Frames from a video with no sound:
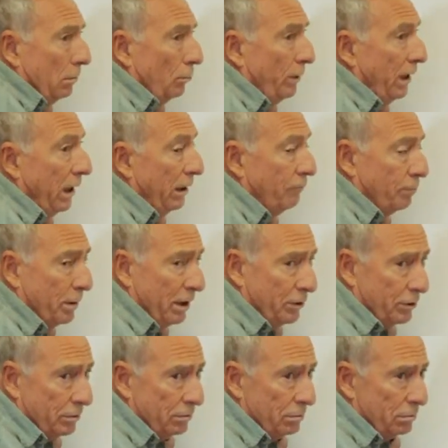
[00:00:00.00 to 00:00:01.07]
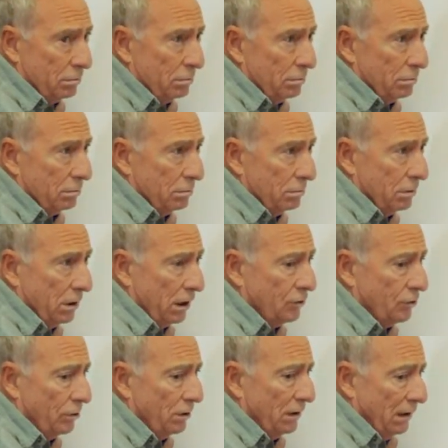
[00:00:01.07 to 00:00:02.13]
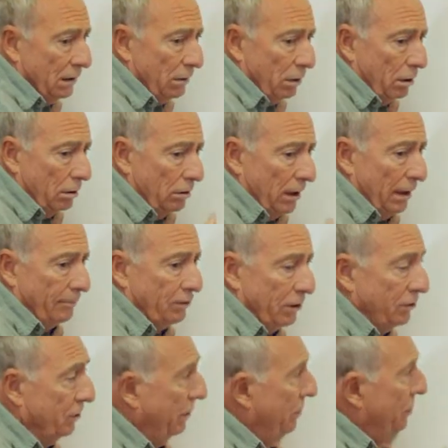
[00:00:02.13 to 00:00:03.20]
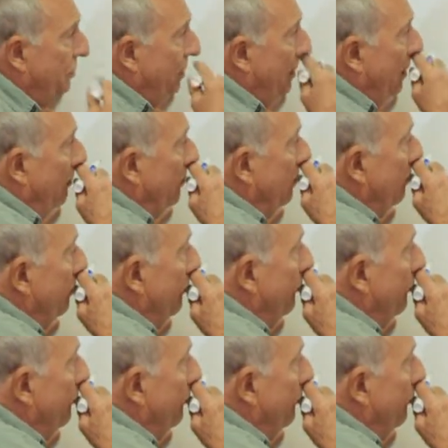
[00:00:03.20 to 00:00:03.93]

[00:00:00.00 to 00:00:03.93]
we have pressure exerted on all objects here at sea level,